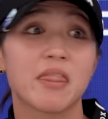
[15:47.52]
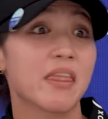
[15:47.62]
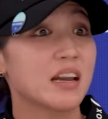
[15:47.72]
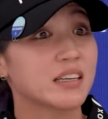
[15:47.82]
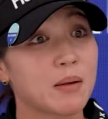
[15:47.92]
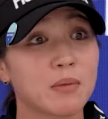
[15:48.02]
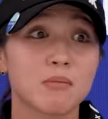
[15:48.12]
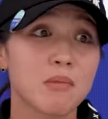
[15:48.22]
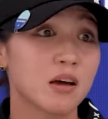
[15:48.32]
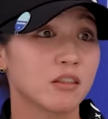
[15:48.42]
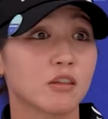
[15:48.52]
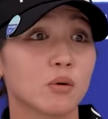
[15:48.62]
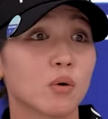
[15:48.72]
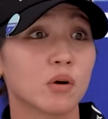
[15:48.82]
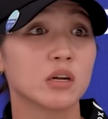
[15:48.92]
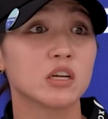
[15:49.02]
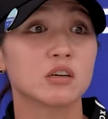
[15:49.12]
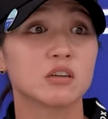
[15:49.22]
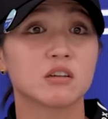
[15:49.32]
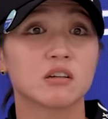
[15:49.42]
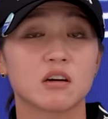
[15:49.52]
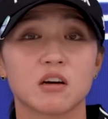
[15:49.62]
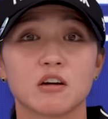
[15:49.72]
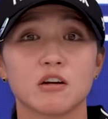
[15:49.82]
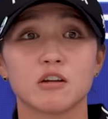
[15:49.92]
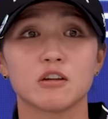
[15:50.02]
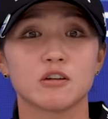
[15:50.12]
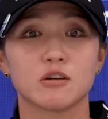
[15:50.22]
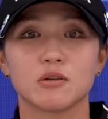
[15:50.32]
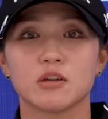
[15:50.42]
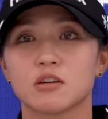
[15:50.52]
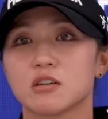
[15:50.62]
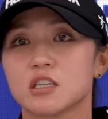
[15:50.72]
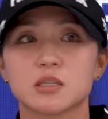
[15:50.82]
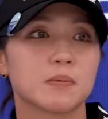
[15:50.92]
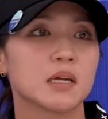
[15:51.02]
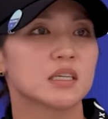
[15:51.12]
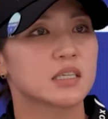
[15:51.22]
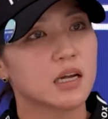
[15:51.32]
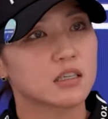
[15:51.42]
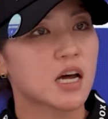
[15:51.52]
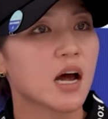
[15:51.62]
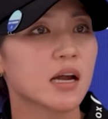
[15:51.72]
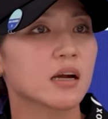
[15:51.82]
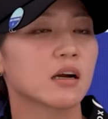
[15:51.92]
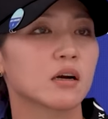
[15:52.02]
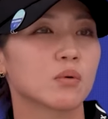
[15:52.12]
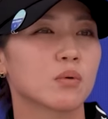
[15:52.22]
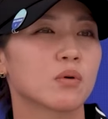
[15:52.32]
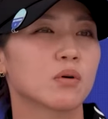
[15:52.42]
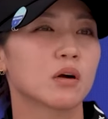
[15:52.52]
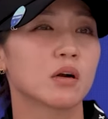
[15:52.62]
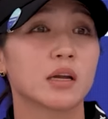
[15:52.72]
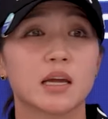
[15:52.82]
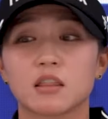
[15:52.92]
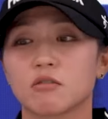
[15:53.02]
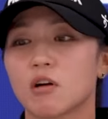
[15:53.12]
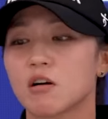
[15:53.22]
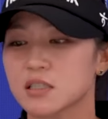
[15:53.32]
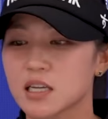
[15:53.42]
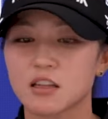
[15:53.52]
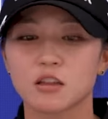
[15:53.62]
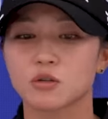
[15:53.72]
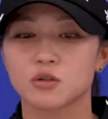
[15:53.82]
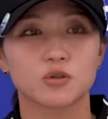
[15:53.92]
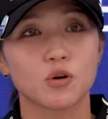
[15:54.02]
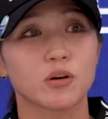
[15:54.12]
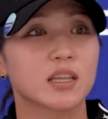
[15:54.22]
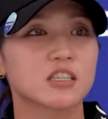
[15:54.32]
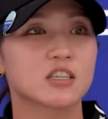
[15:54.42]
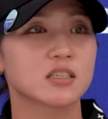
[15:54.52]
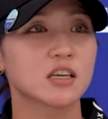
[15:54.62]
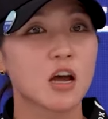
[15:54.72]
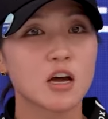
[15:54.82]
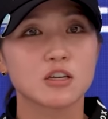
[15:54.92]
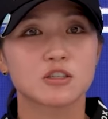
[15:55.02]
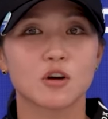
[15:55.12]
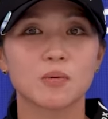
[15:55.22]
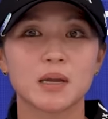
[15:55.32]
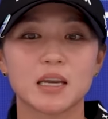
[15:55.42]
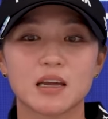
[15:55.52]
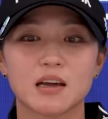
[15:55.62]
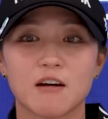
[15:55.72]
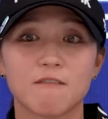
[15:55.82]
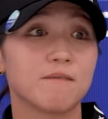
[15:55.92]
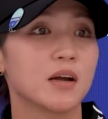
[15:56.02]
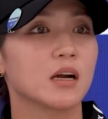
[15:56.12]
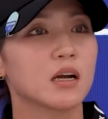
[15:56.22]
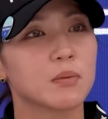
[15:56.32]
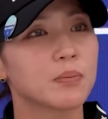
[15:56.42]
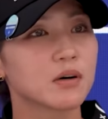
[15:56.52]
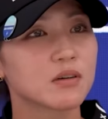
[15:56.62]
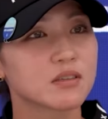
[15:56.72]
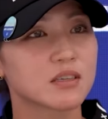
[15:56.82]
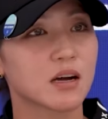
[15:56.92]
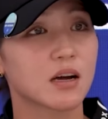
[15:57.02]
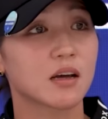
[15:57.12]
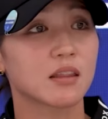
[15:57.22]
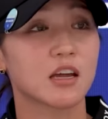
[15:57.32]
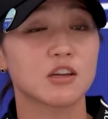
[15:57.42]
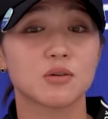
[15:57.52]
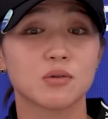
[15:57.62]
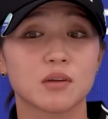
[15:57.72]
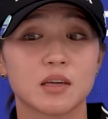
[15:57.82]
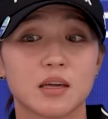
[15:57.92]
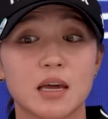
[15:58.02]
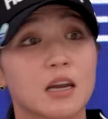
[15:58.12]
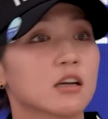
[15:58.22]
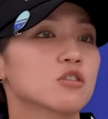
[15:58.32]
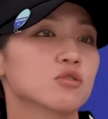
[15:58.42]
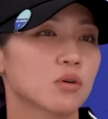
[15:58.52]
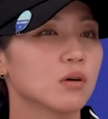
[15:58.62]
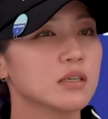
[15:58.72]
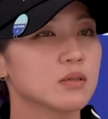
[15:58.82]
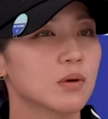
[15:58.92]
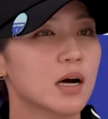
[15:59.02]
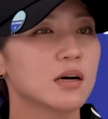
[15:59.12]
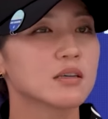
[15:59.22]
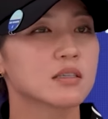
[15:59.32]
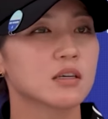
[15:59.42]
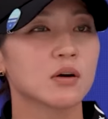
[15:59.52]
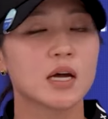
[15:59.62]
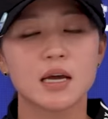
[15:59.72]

that time of the month, or you could, you know, you could just be tired or get the wrong side of the draw. There's just so many variables that you can't control as well. So